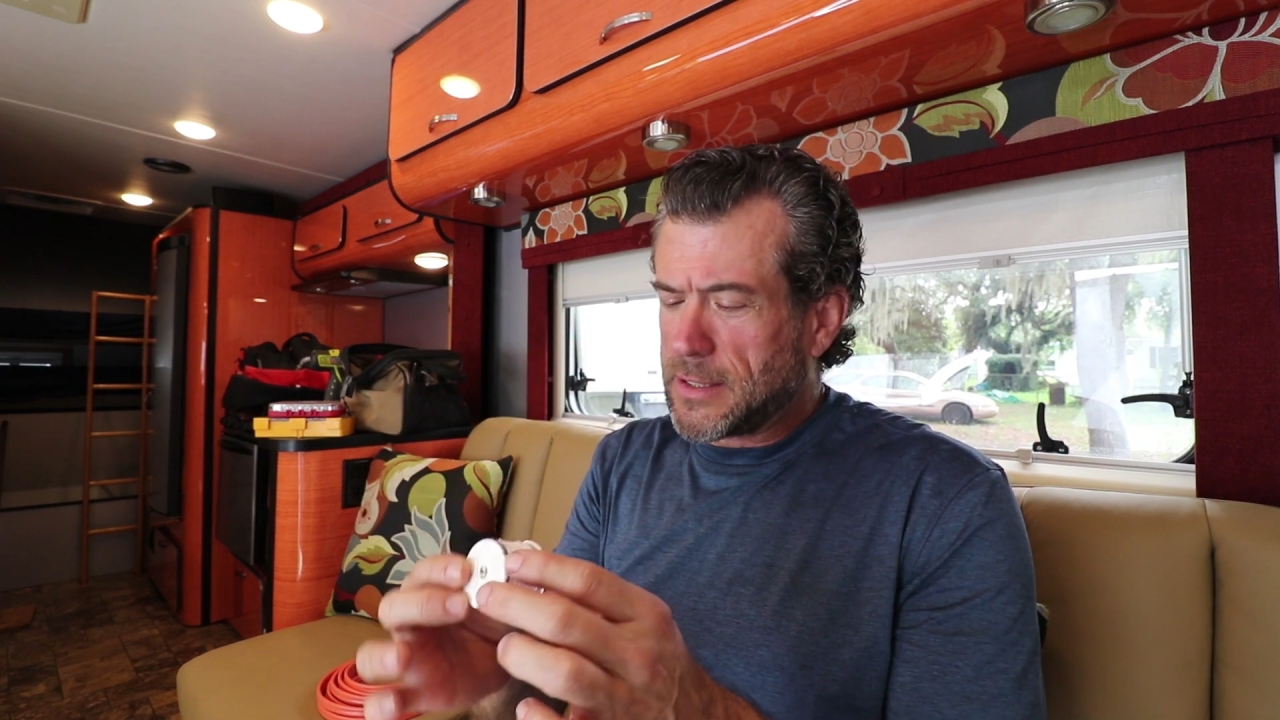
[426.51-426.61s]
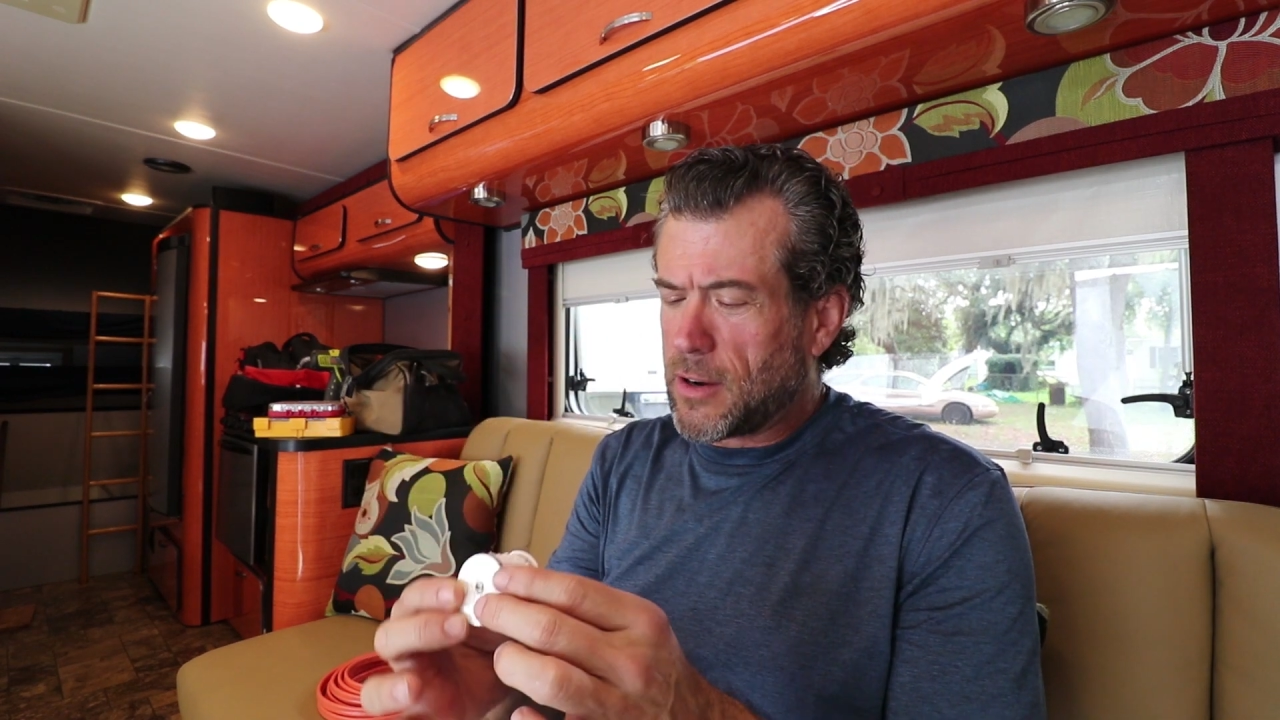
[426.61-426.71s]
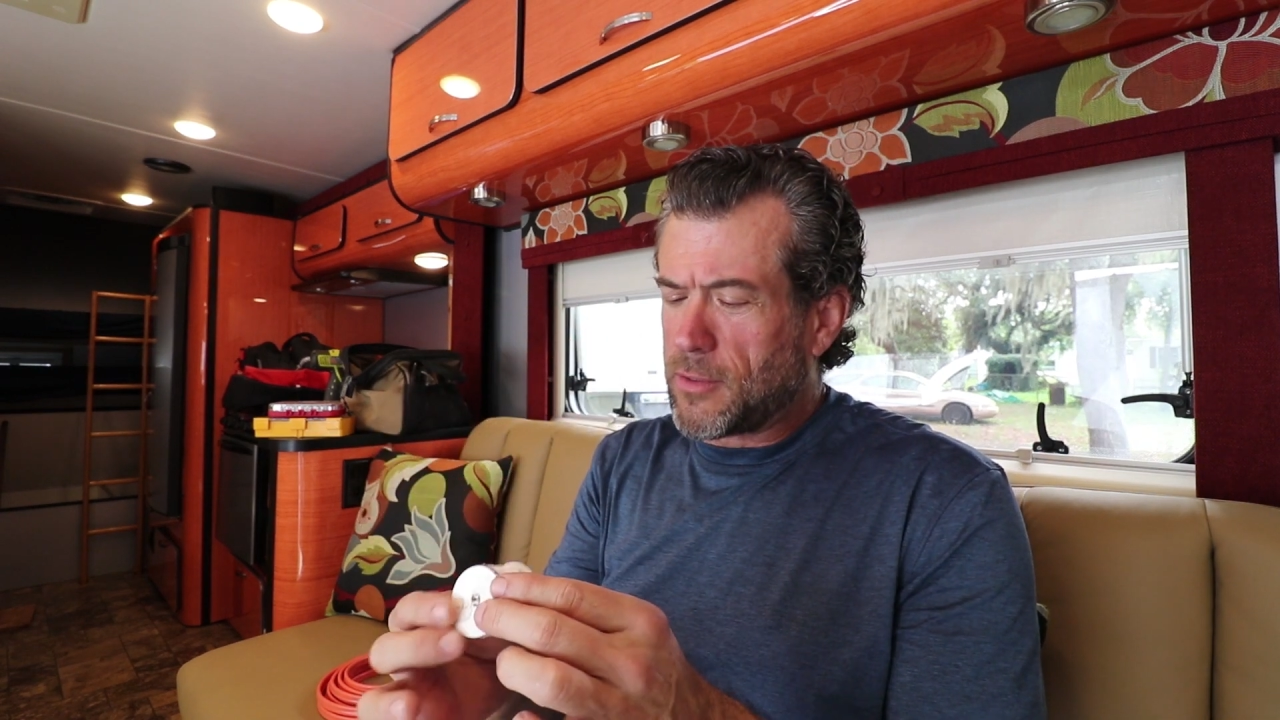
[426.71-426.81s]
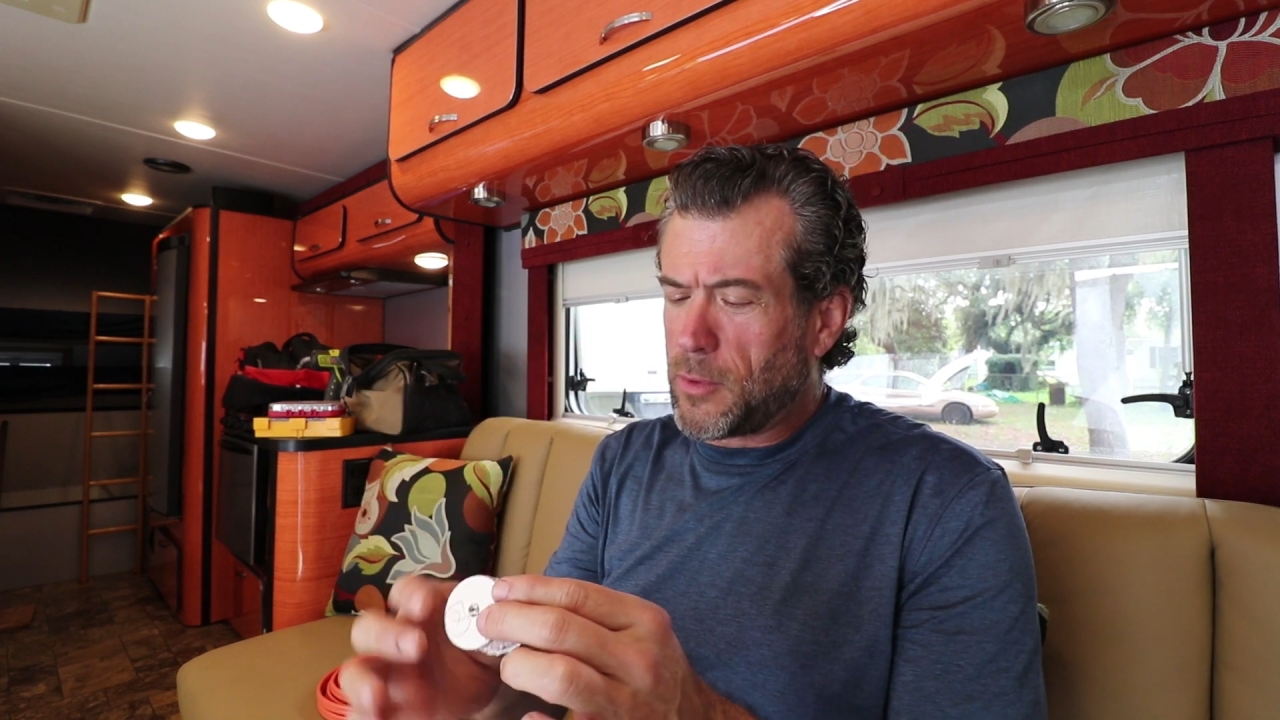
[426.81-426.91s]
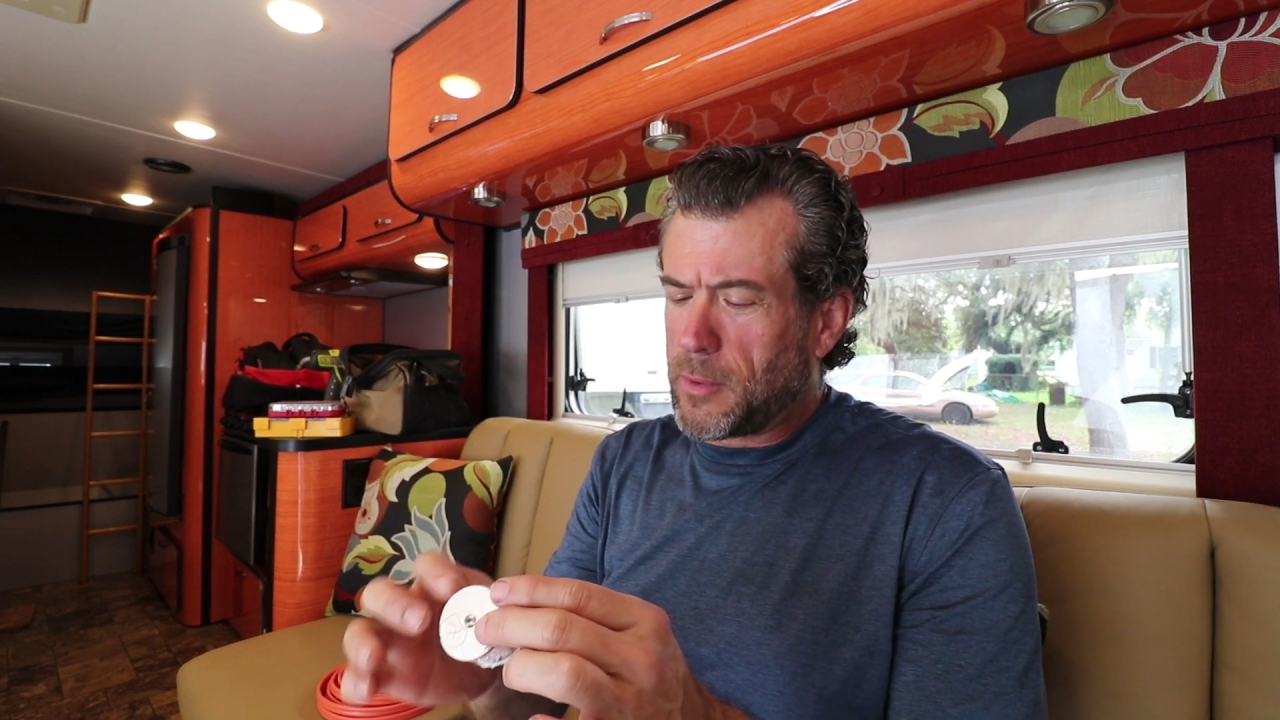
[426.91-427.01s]

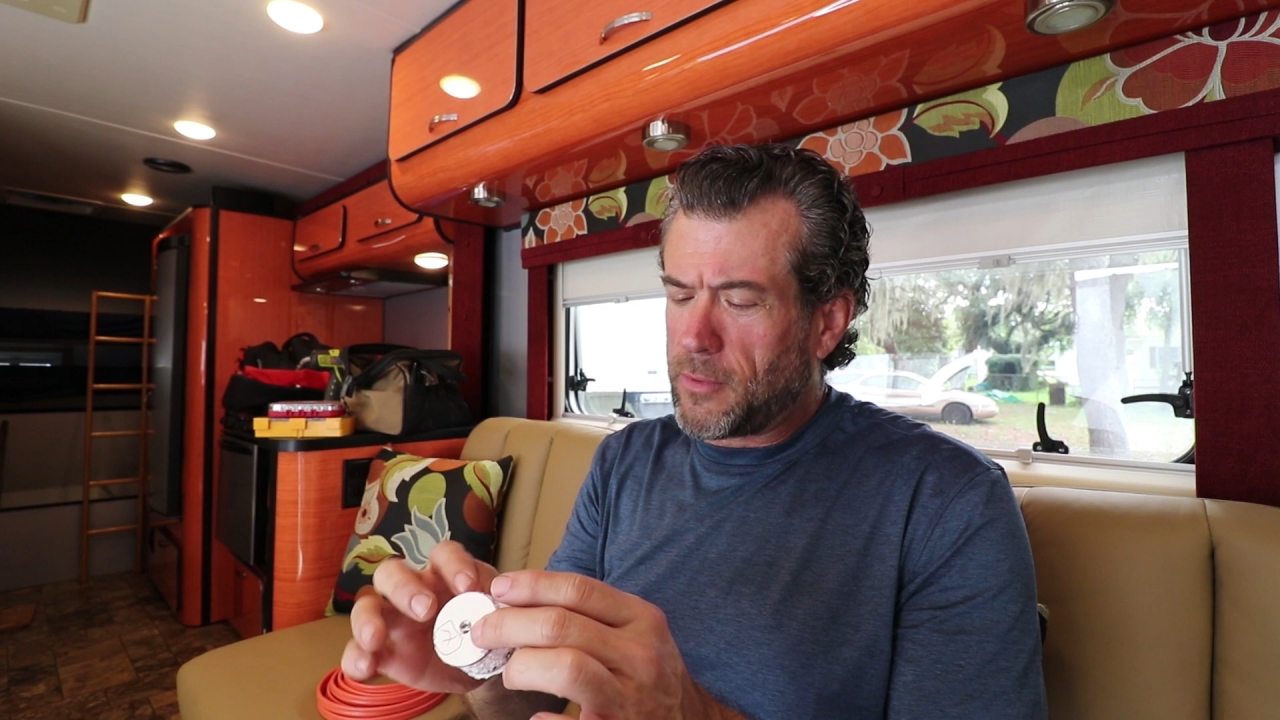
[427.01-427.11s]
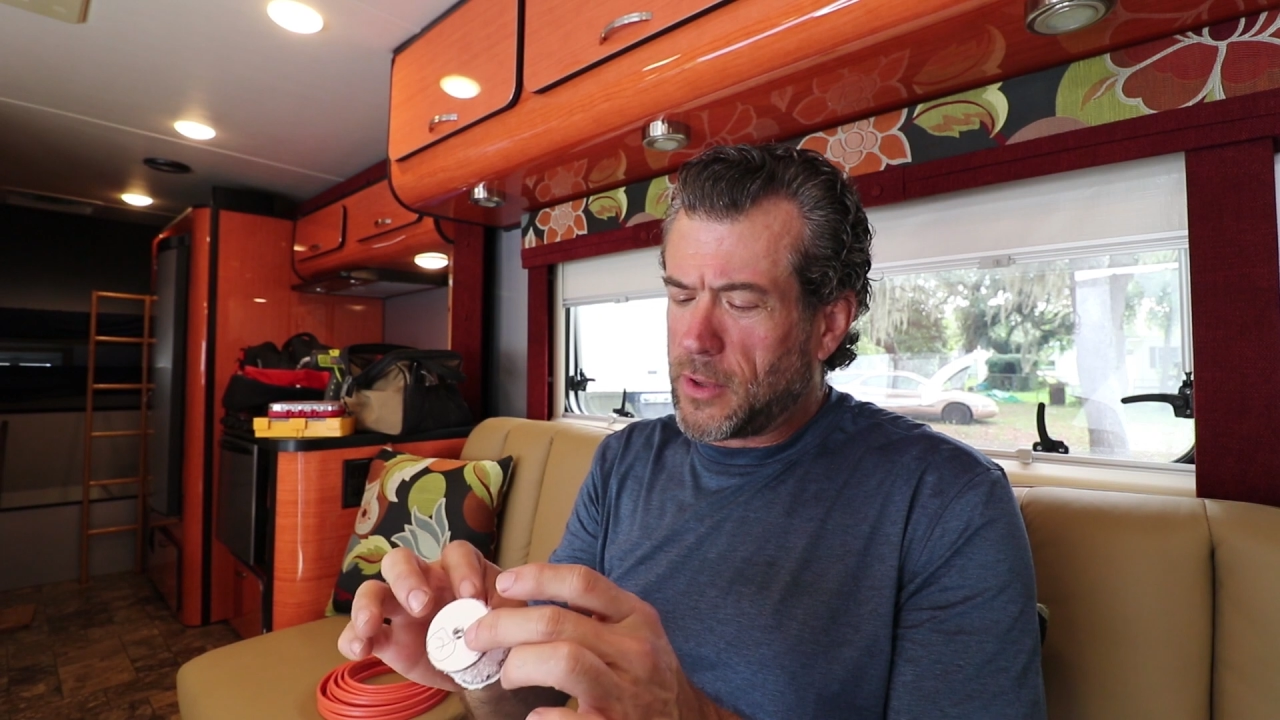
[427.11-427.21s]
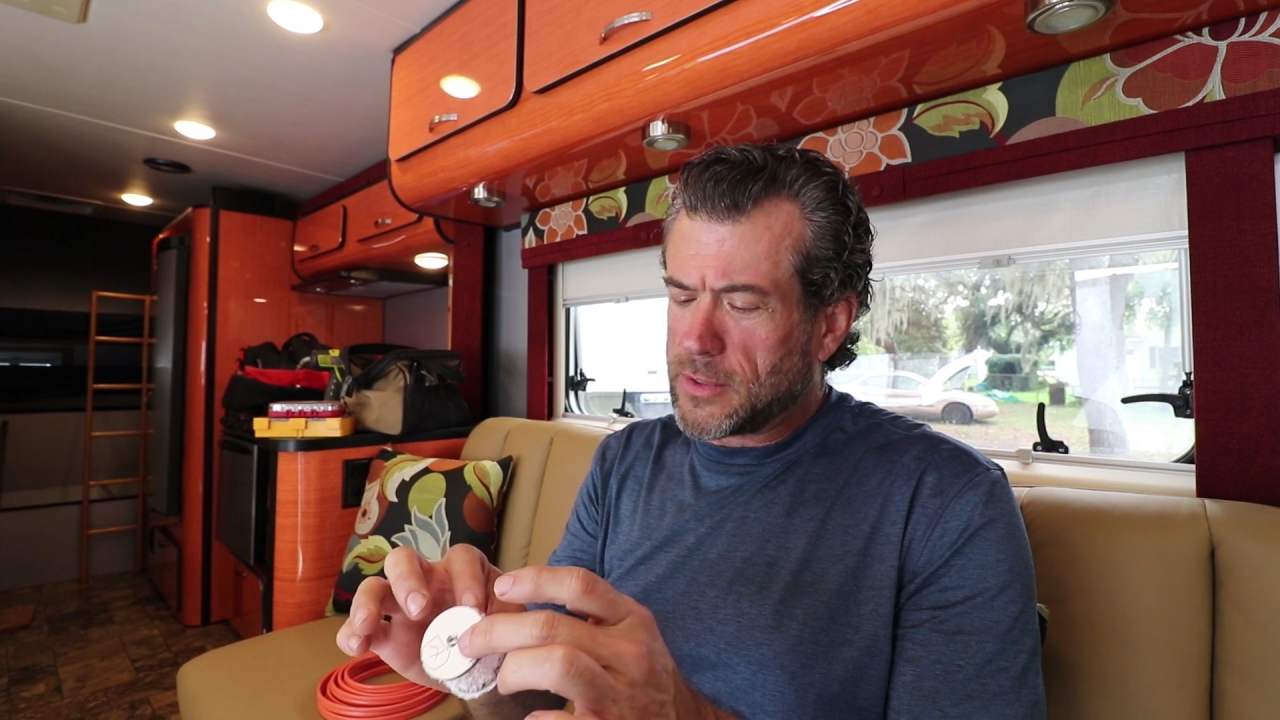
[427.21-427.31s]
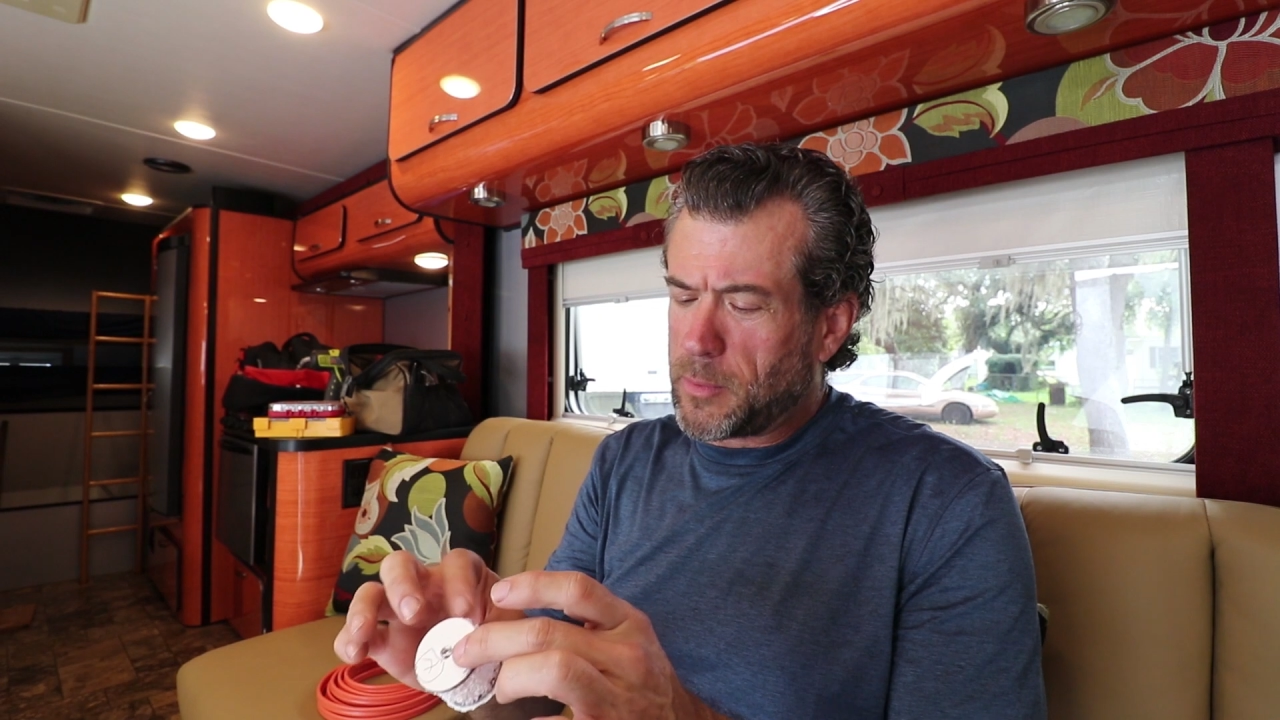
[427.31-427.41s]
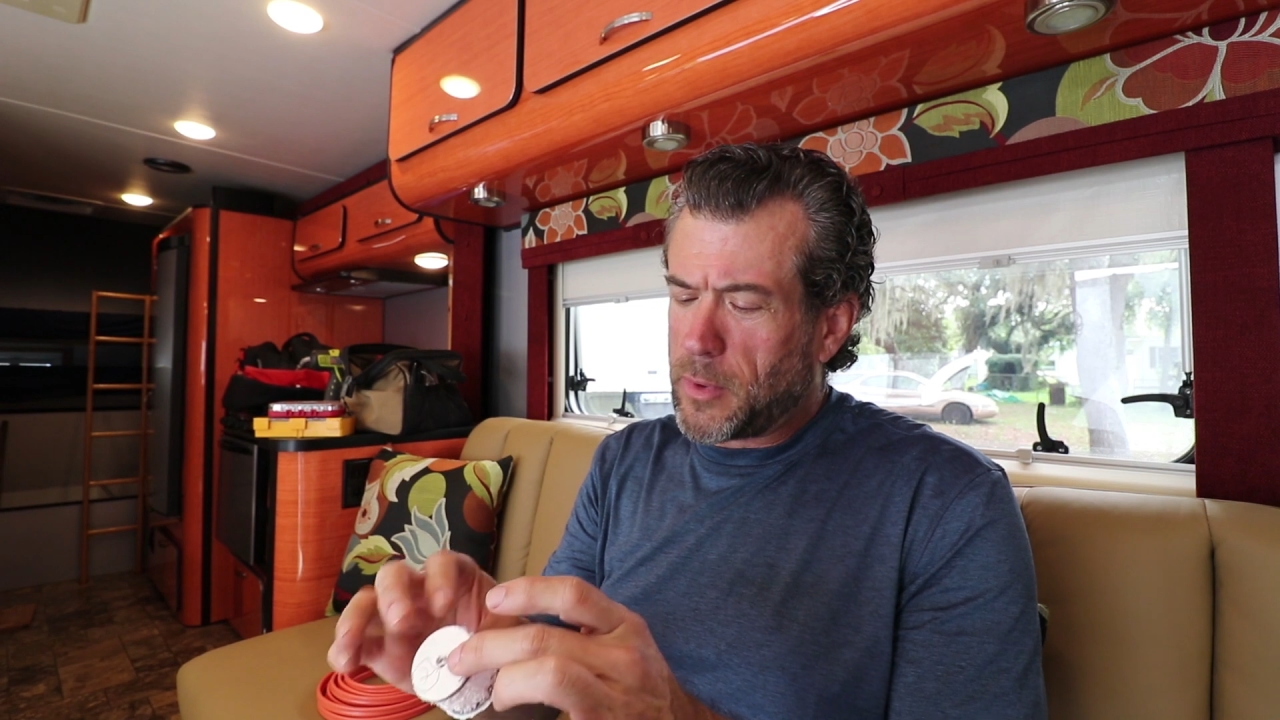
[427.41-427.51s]
styrofoam and falls